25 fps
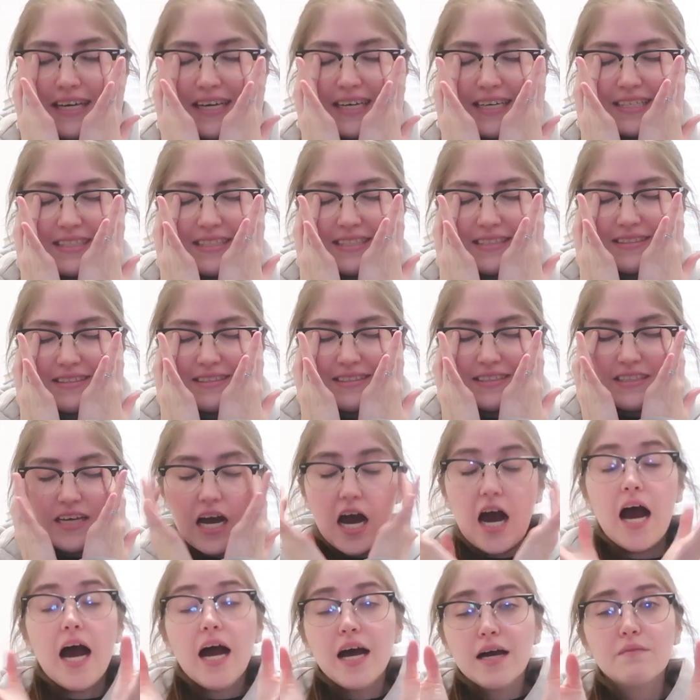like
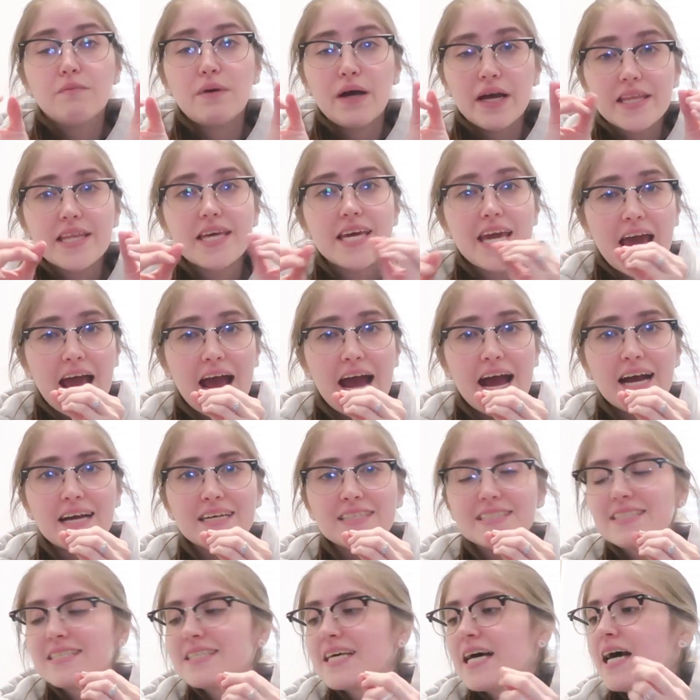got by the
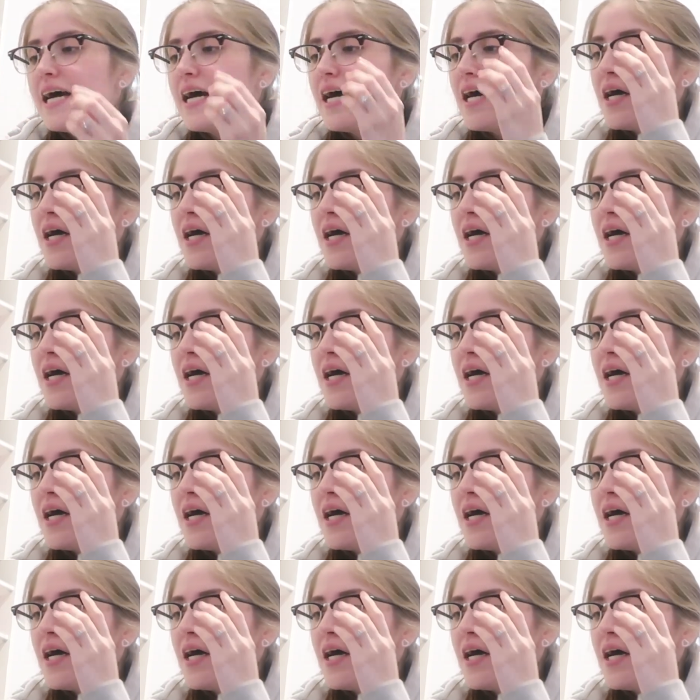ads,